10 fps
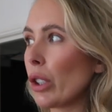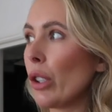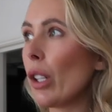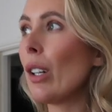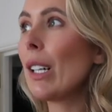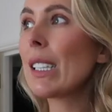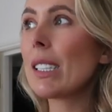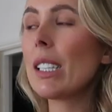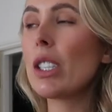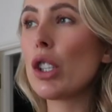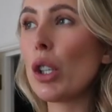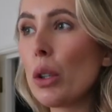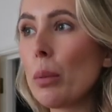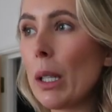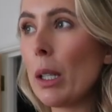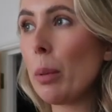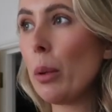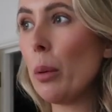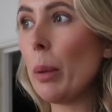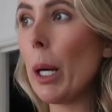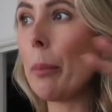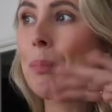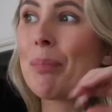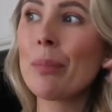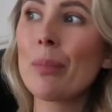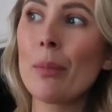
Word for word: so you kind of need two people, but